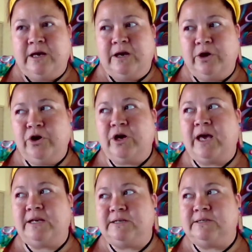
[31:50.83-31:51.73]
Her
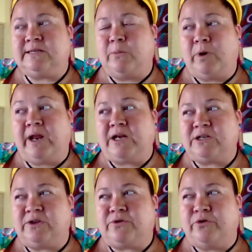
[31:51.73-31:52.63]
and someone
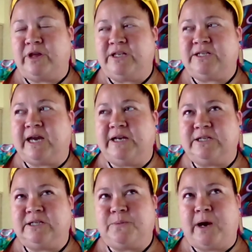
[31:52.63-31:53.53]
actually through the
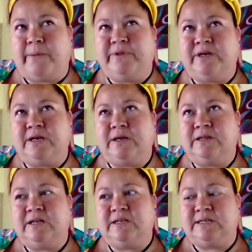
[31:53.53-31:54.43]
education department
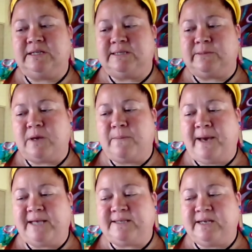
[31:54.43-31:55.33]
that did some
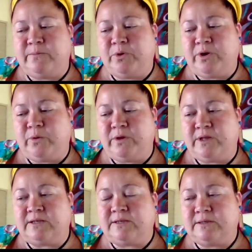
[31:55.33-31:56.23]
capacity building with
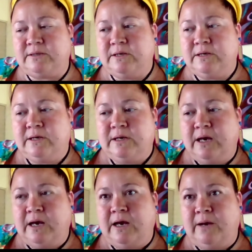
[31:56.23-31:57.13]
us,
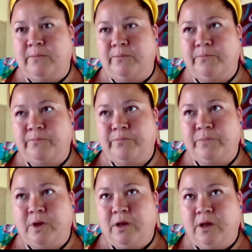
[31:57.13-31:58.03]
and
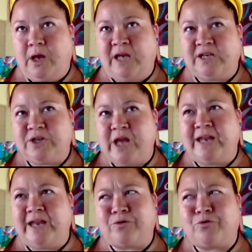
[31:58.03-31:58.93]

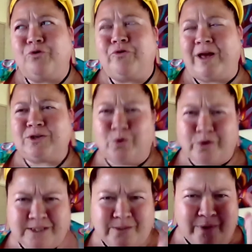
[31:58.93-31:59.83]
through that taught
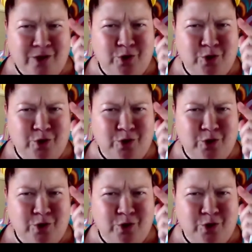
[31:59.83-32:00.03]
us about